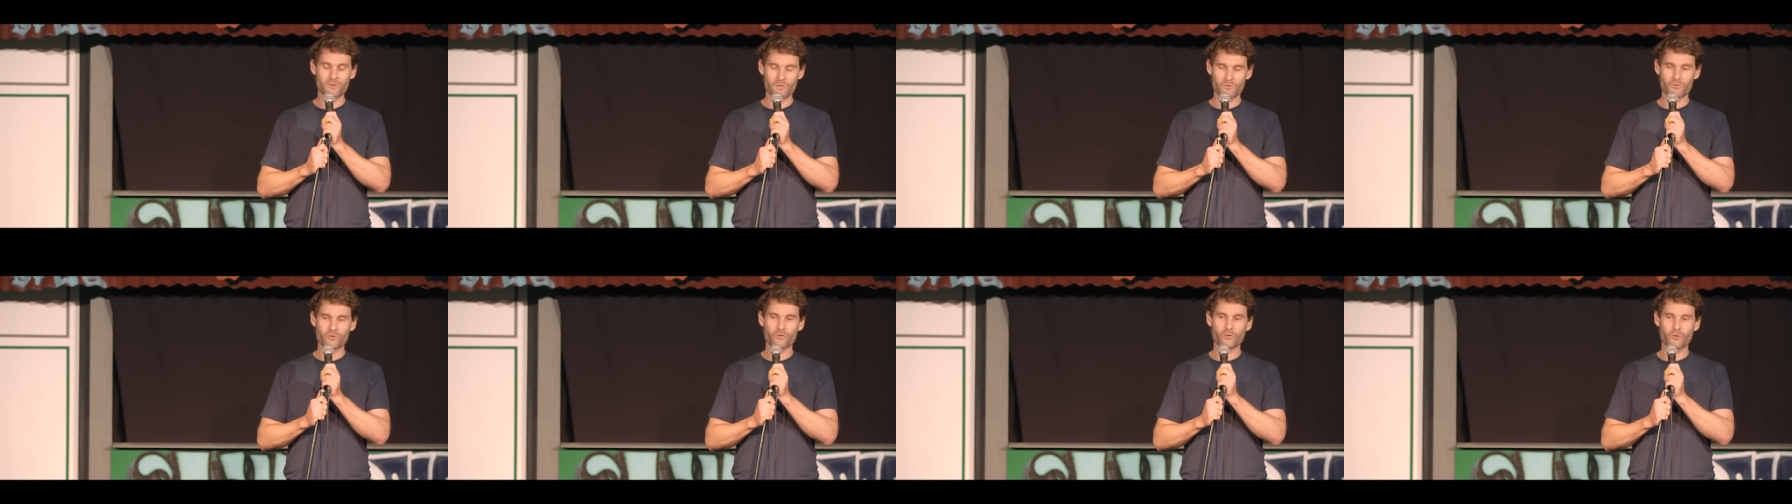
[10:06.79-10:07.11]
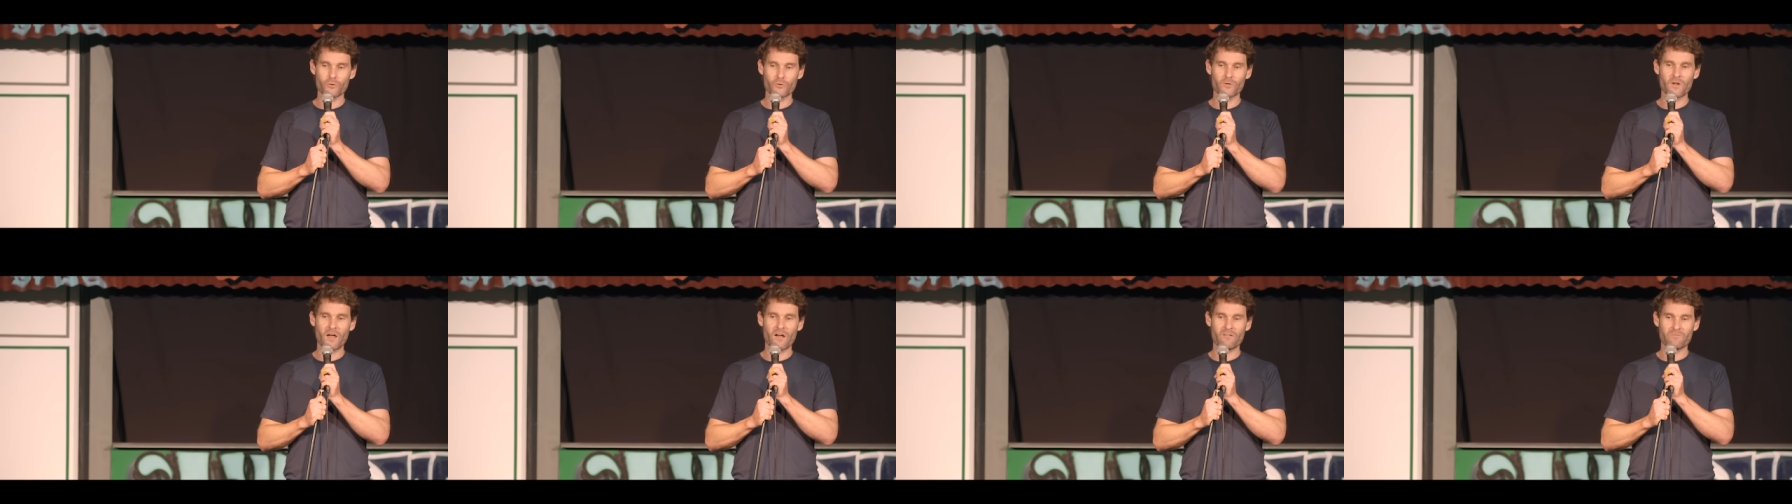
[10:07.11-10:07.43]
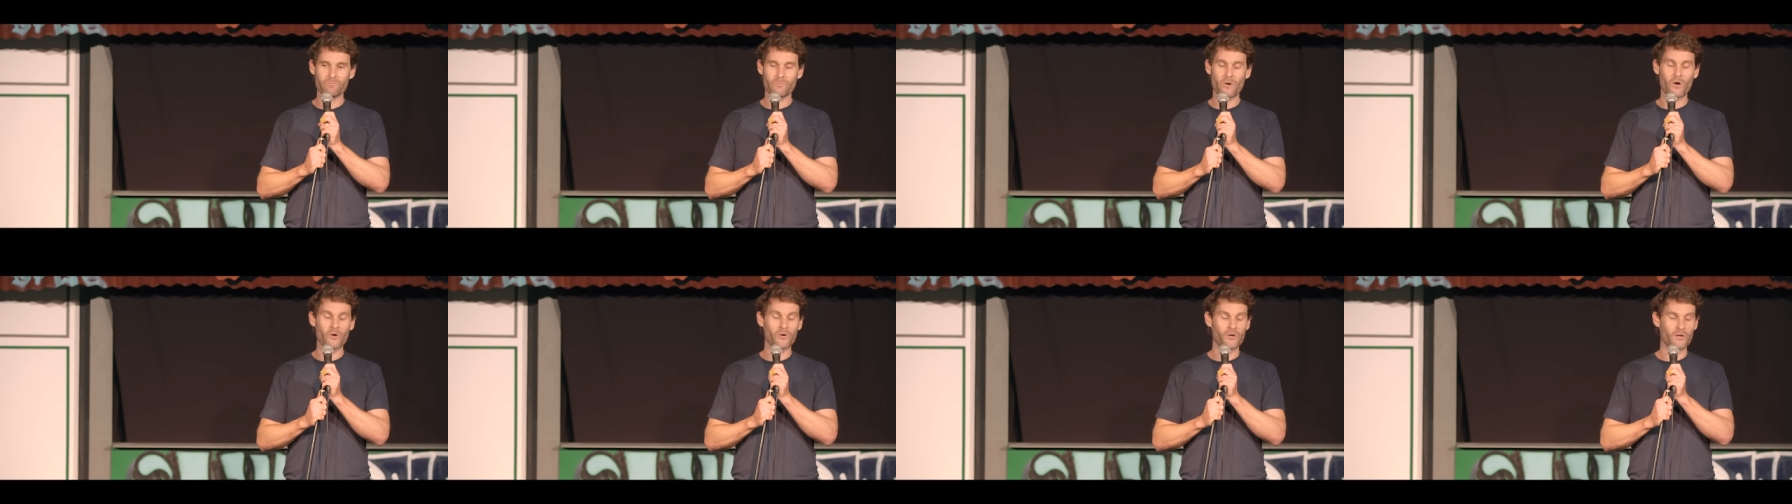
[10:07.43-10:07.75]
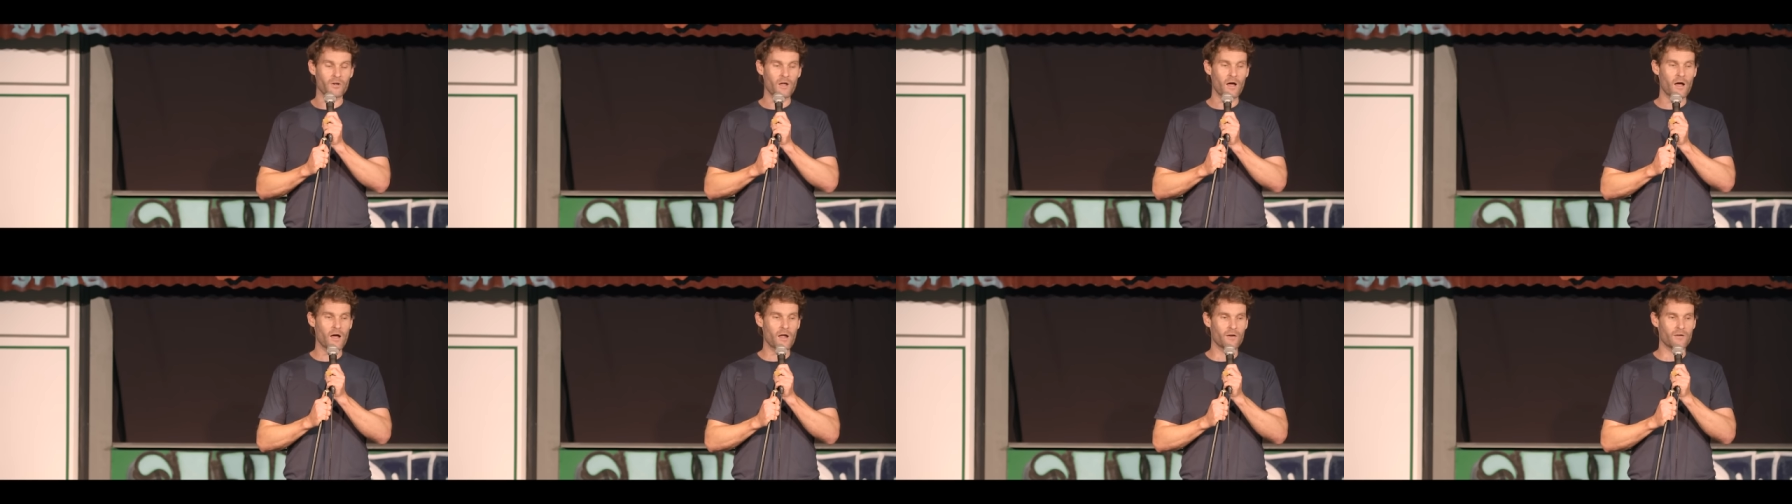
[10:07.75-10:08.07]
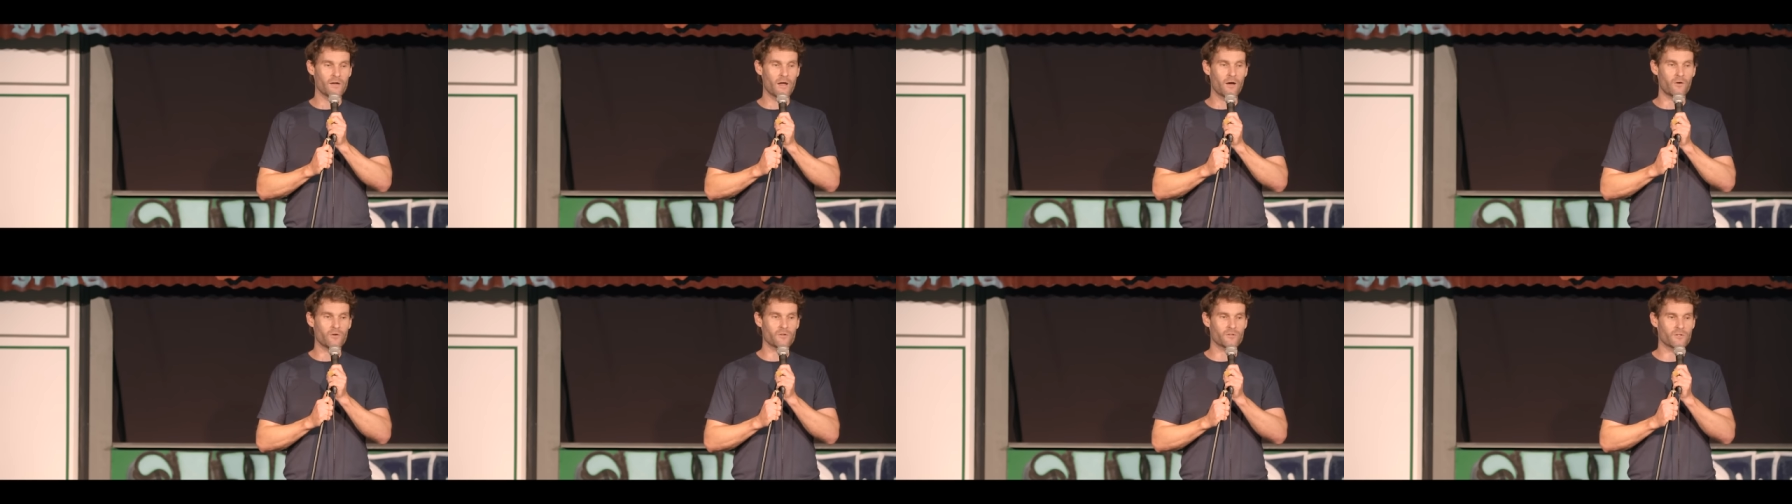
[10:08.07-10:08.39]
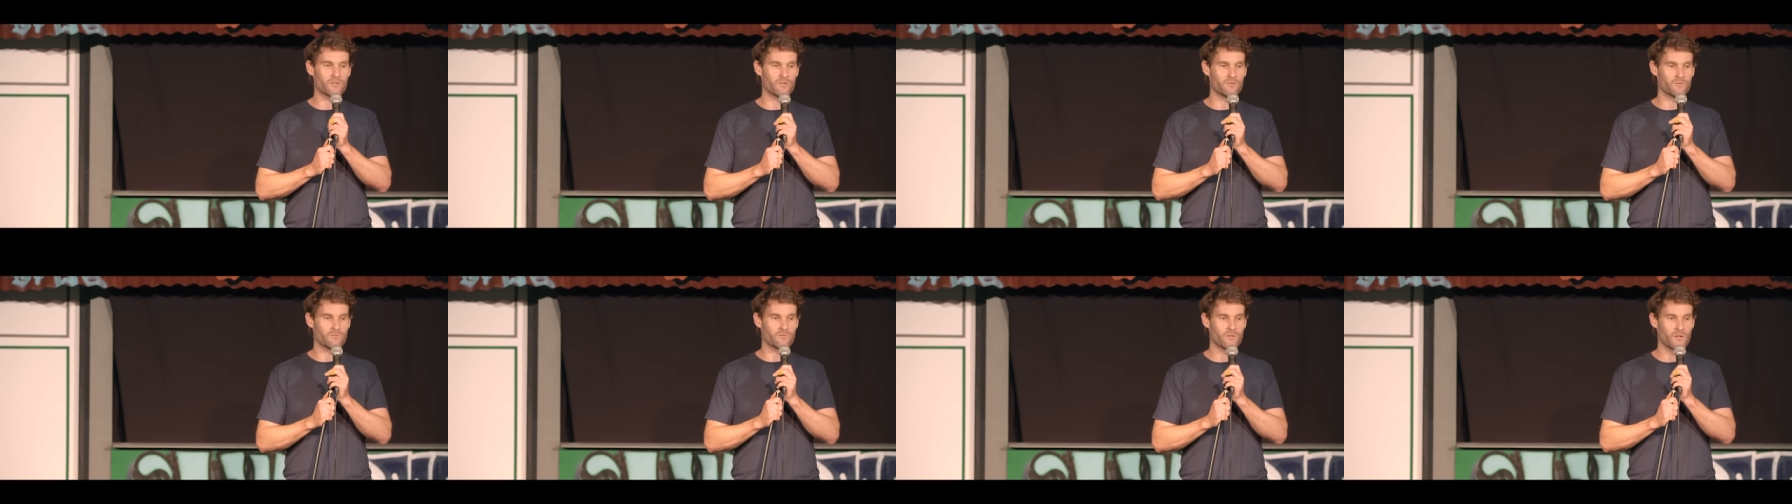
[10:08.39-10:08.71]
the true love, broken heart
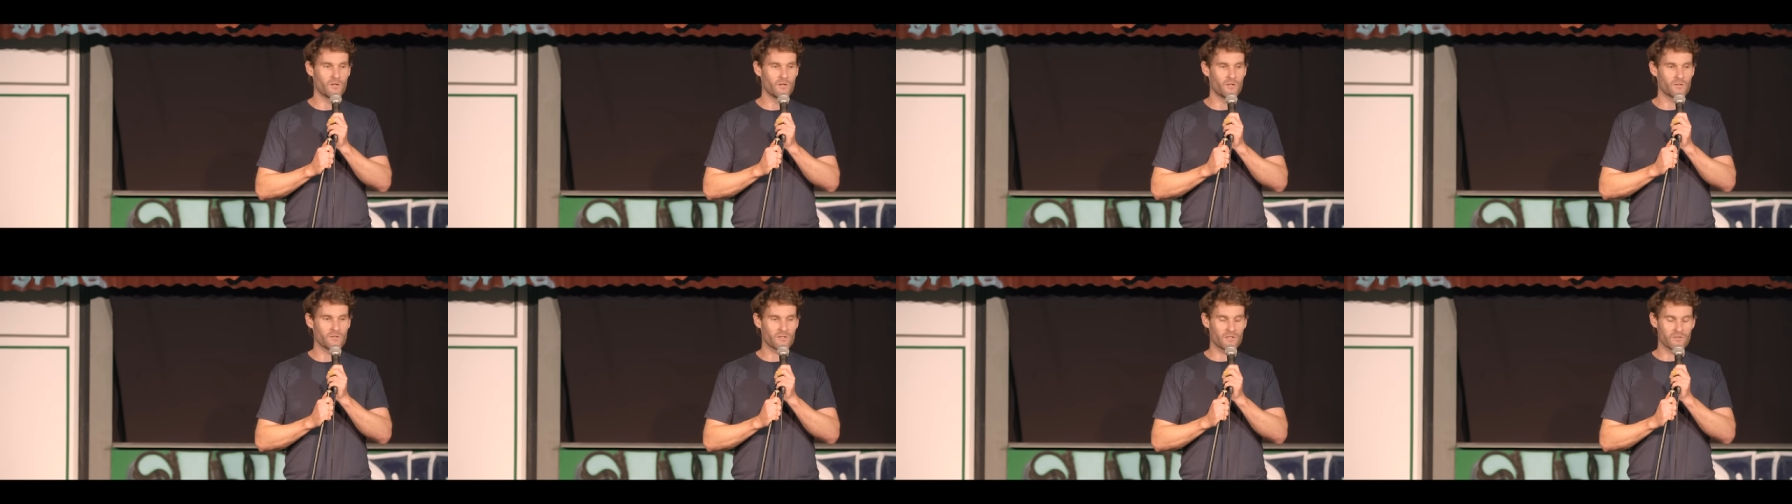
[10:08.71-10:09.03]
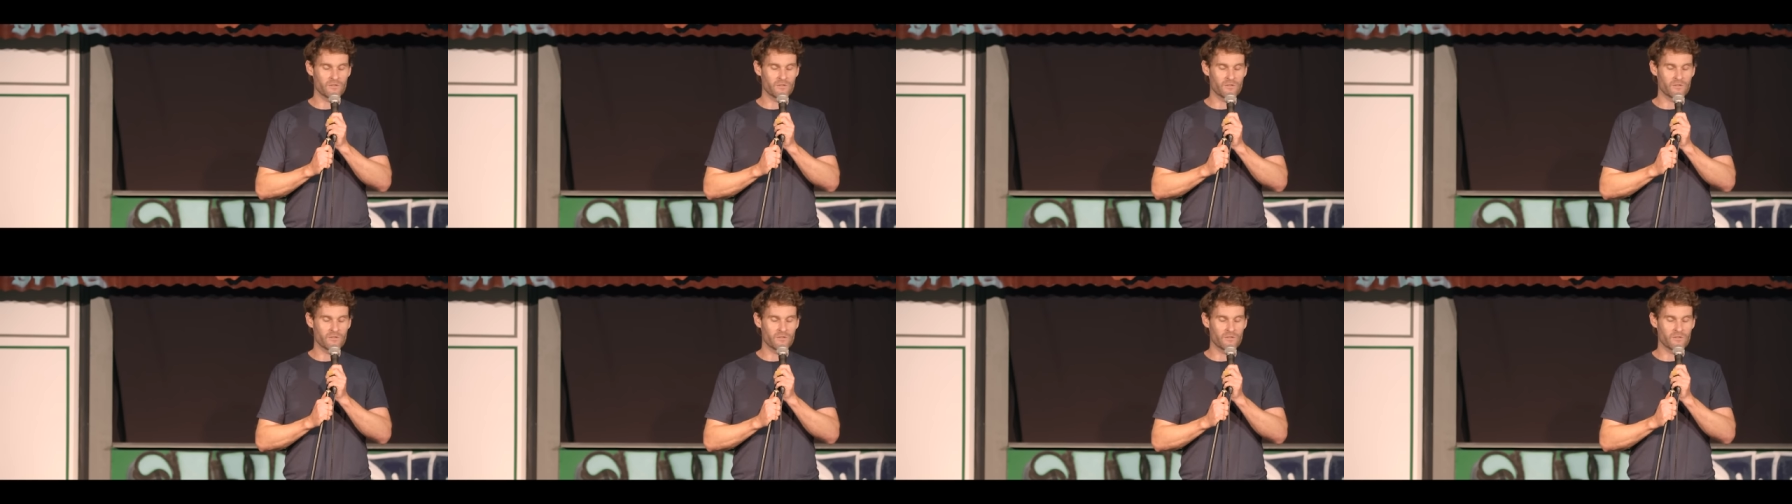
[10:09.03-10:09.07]
narrative to